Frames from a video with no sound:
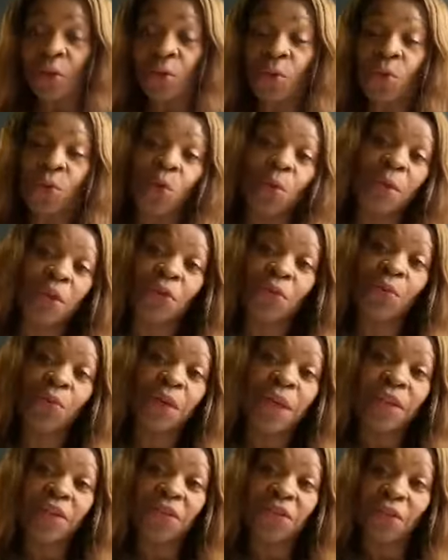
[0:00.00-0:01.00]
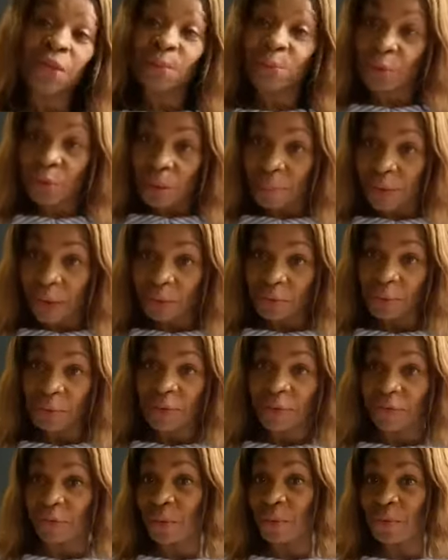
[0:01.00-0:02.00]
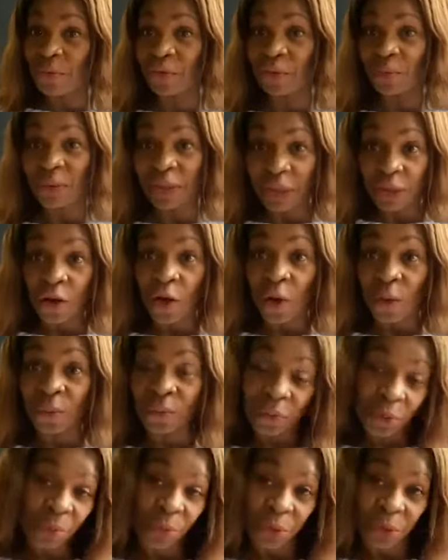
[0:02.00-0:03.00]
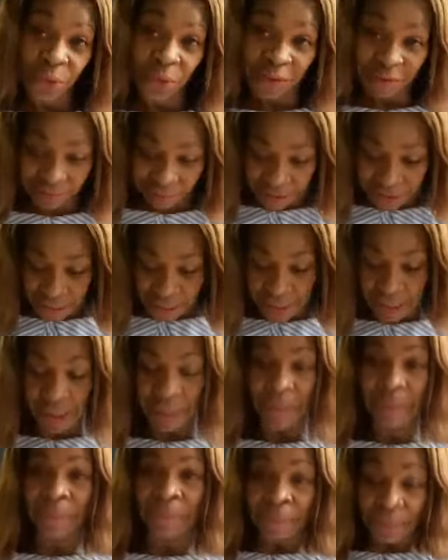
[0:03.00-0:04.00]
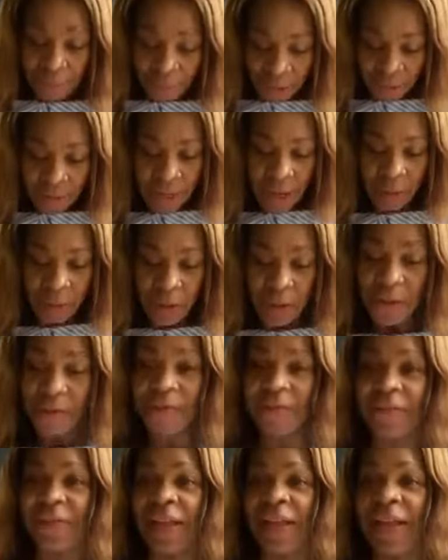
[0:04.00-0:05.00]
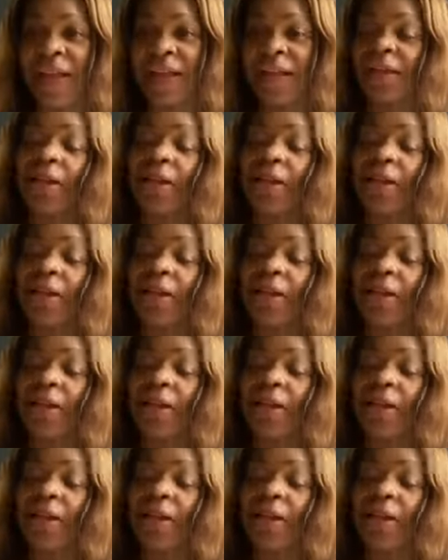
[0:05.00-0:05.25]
we'll be talking to you more about the results that we got from your questionnaire. Now, last year,